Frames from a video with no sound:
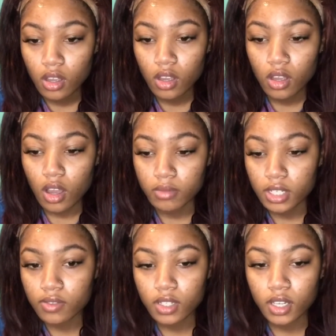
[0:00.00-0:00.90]
I'm
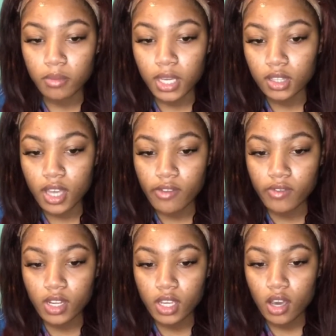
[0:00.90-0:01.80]
definitely gonna make that
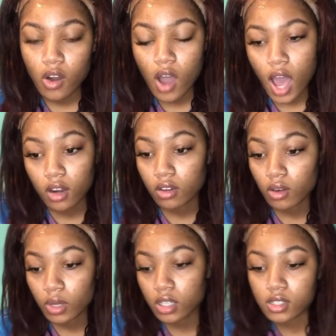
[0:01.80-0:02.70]
video. I don't know
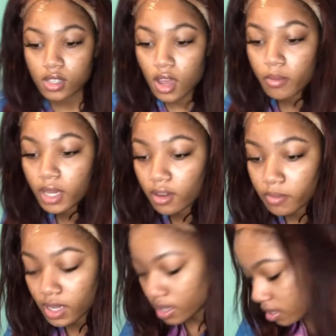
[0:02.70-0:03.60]
when it's coming
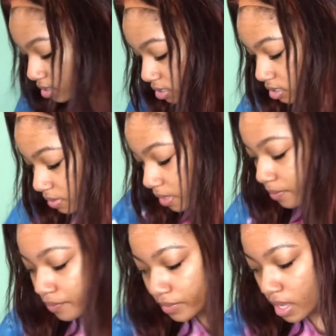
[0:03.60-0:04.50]
because
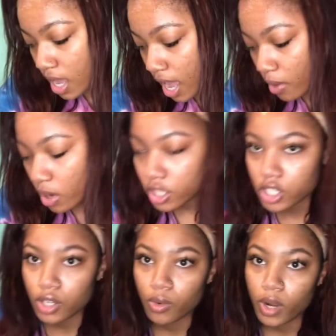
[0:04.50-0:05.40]
I want
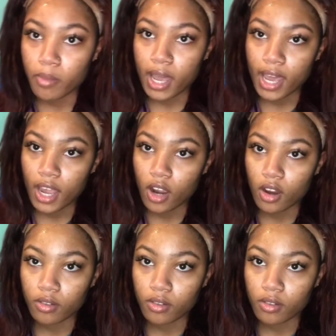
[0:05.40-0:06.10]
to wear my hair